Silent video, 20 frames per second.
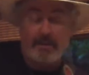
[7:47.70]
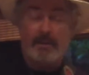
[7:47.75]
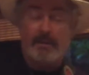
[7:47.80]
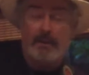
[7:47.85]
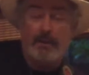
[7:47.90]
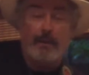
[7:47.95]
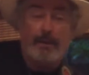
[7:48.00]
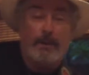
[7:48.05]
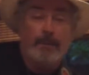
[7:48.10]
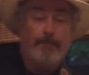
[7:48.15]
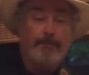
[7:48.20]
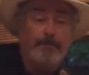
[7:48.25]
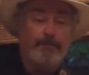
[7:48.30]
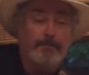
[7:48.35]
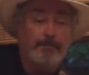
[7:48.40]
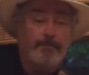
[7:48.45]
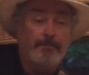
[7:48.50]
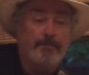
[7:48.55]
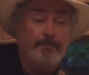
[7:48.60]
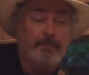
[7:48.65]
the
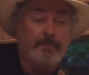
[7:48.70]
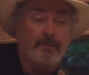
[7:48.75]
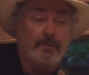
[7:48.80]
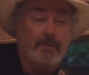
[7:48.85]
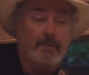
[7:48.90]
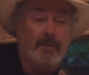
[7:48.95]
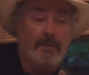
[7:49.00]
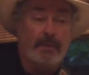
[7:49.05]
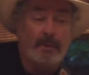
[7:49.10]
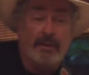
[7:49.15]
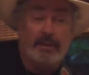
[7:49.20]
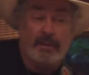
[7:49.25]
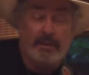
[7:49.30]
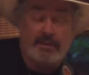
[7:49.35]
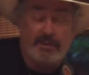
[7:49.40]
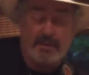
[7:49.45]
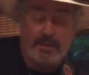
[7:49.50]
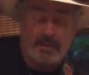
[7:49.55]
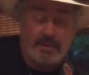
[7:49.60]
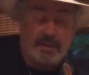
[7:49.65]

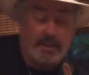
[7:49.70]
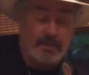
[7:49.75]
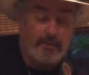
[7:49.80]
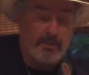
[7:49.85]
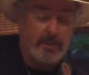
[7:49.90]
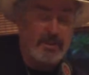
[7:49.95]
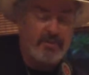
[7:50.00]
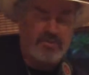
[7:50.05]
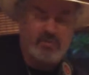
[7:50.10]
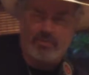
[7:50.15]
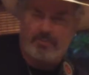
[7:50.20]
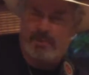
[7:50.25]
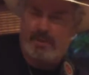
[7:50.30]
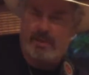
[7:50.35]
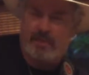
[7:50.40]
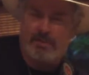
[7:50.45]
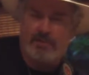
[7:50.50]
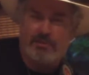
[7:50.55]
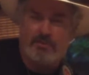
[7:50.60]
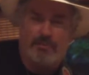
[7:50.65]
CD, we had so
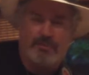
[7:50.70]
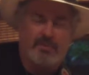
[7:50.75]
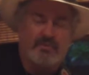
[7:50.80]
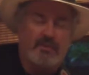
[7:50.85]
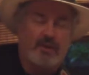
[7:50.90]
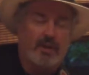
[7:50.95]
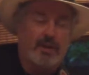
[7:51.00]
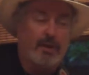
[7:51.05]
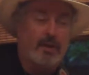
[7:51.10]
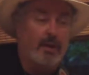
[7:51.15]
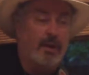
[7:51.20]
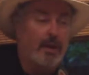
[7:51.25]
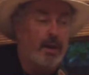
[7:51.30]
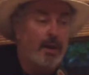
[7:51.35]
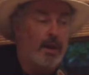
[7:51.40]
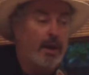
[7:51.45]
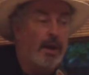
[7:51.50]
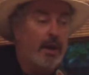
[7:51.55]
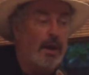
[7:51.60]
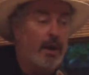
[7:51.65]
many instruments on
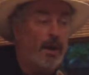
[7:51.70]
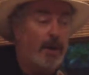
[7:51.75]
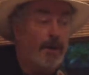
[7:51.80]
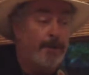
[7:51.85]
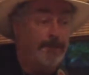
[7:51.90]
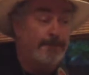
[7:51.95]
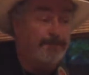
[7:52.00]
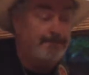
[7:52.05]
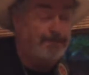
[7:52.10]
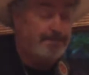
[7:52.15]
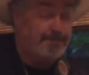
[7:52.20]
it,